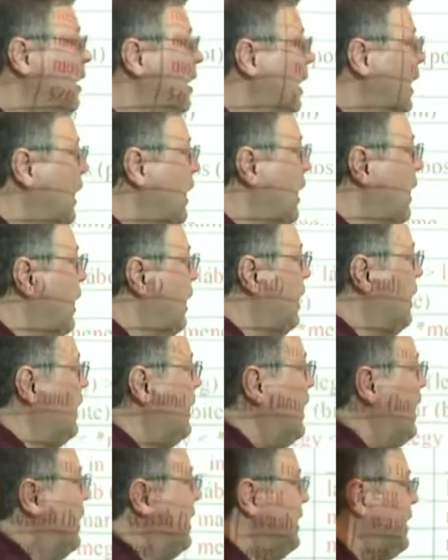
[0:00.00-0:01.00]

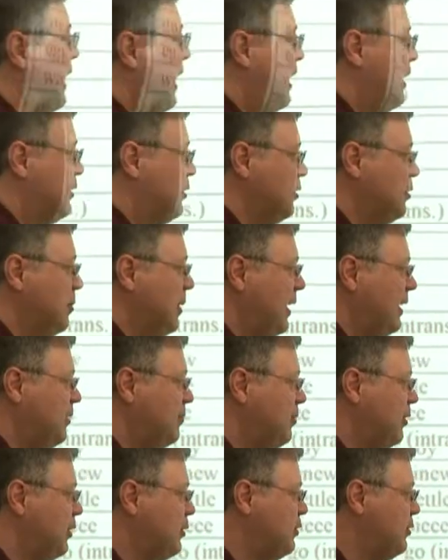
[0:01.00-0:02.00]
there are too many
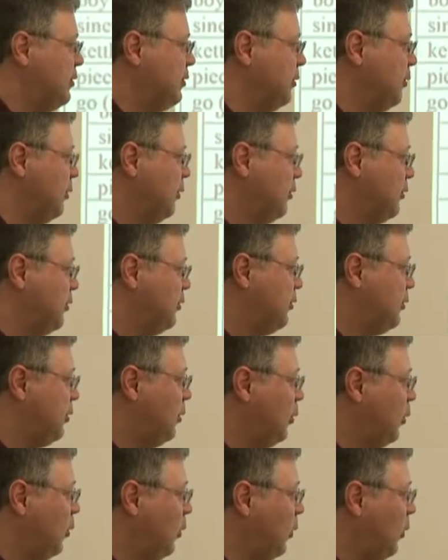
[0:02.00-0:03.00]
words to go
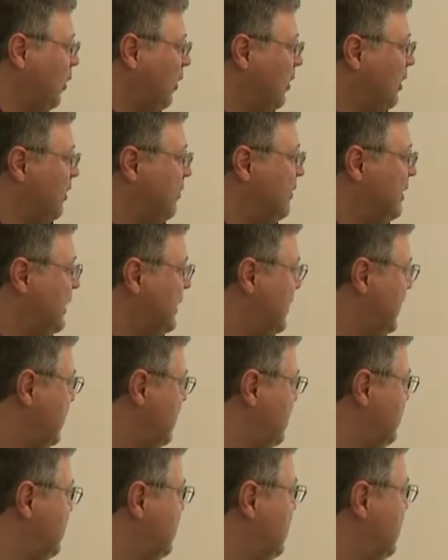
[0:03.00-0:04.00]
through all of
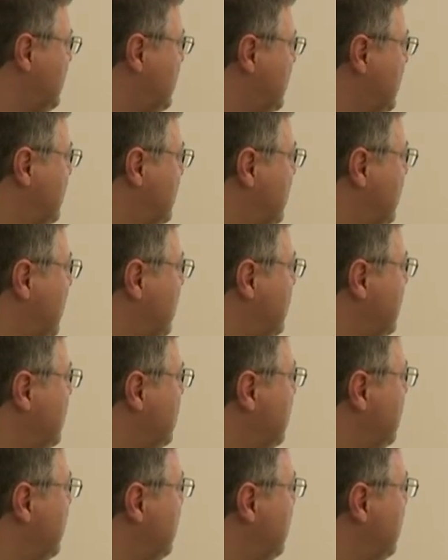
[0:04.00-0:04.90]
these, but